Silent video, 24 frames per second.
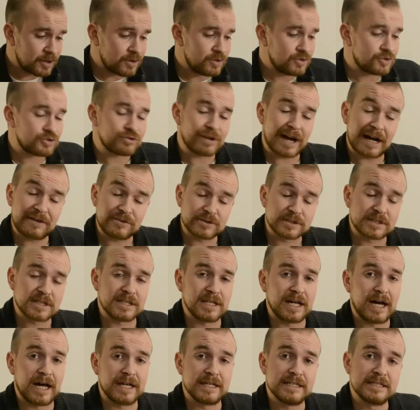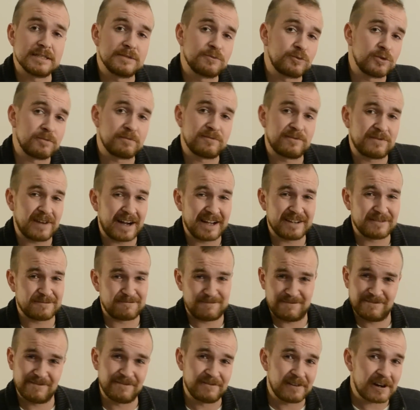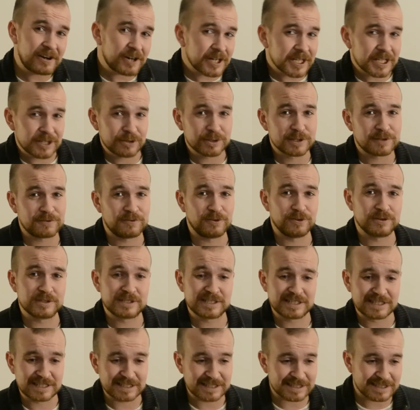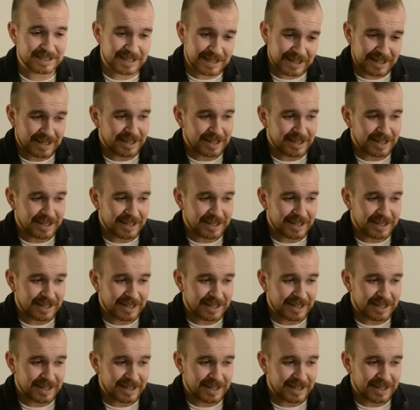who travels a lot would find very useful, since